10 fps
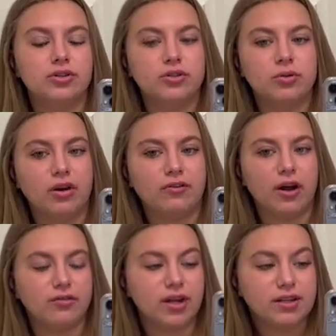
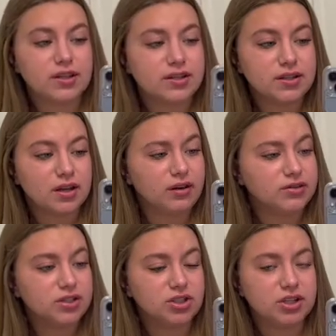twenty-five days consecutive
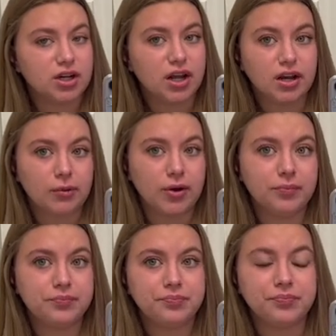teaching today anyway.
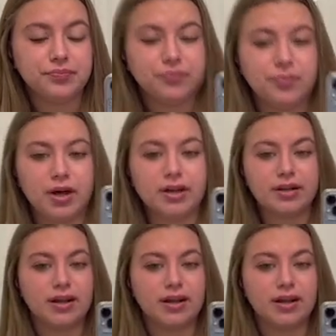But